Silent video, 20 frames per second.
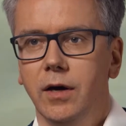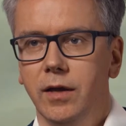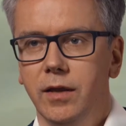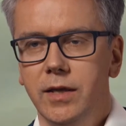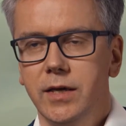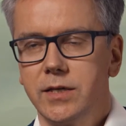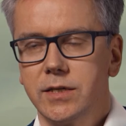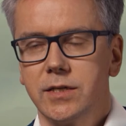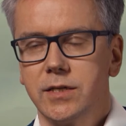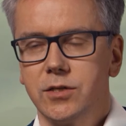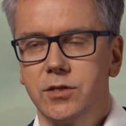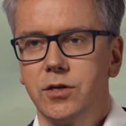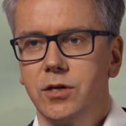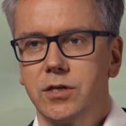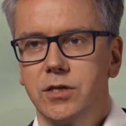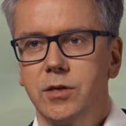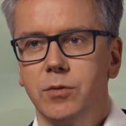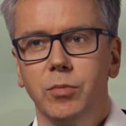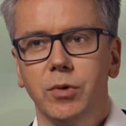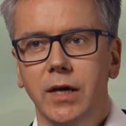this is
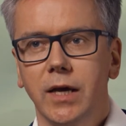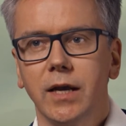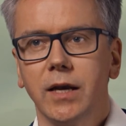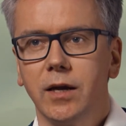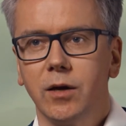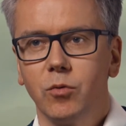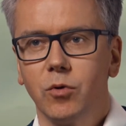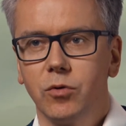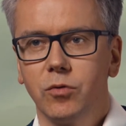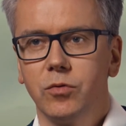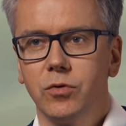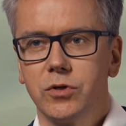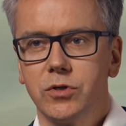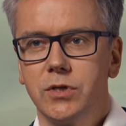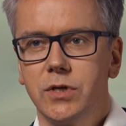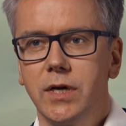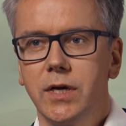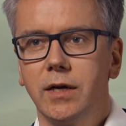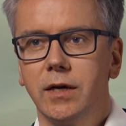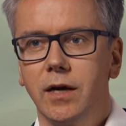just the beginning what we are
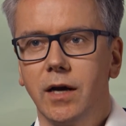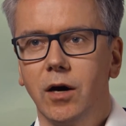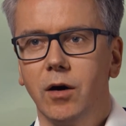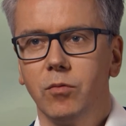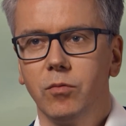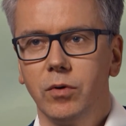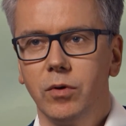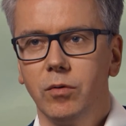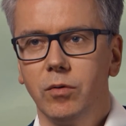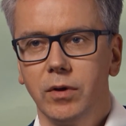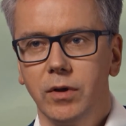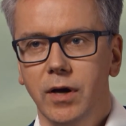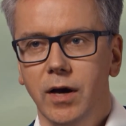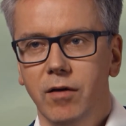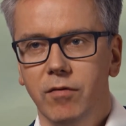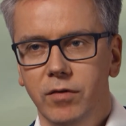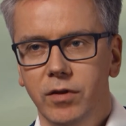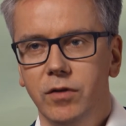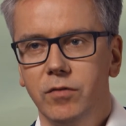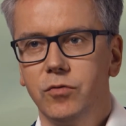seeing now. We will
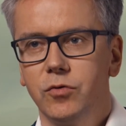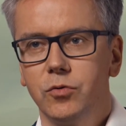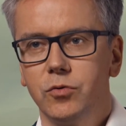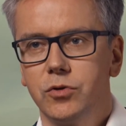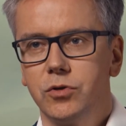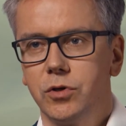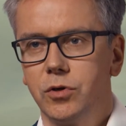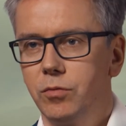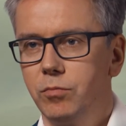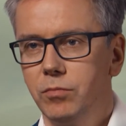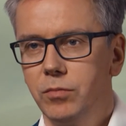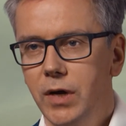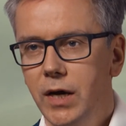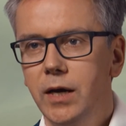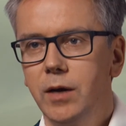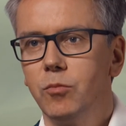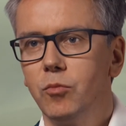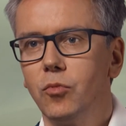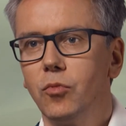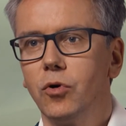have in the future many
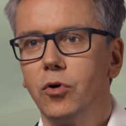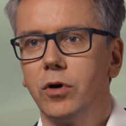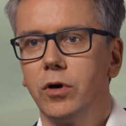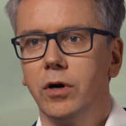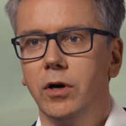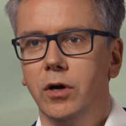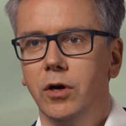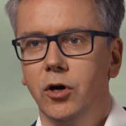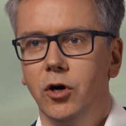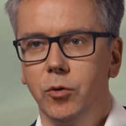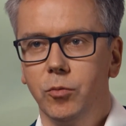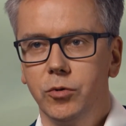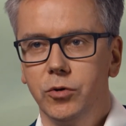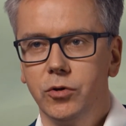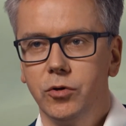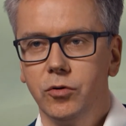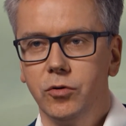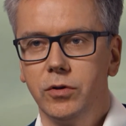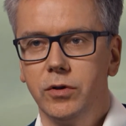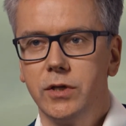more
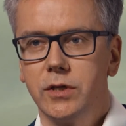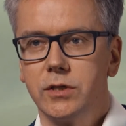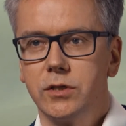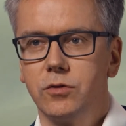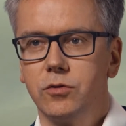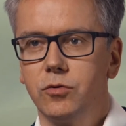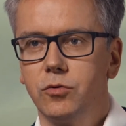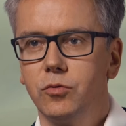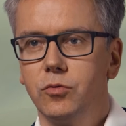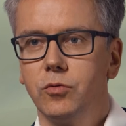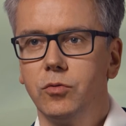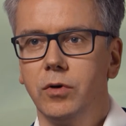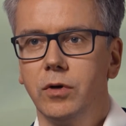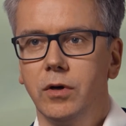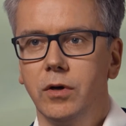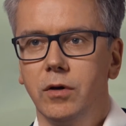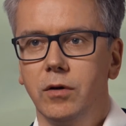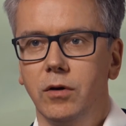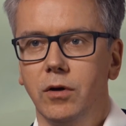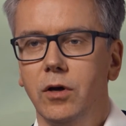opportunities to do
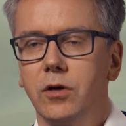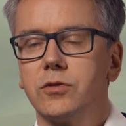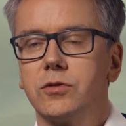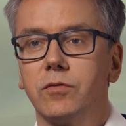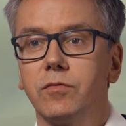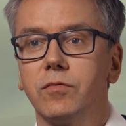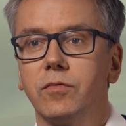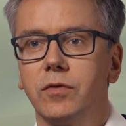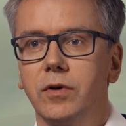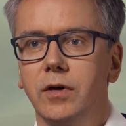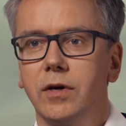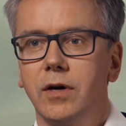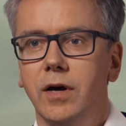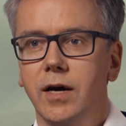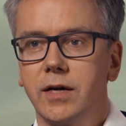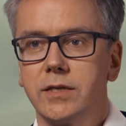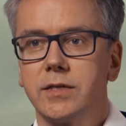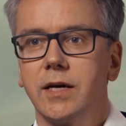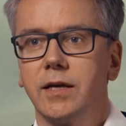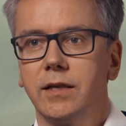lots of uh,
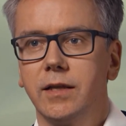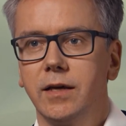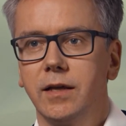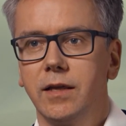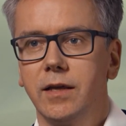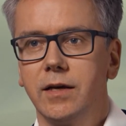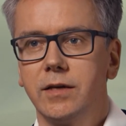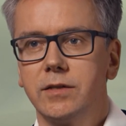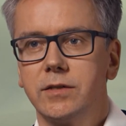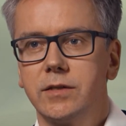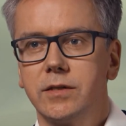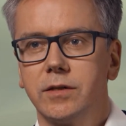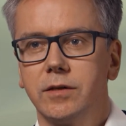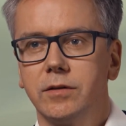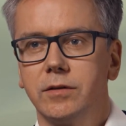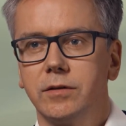exciting things.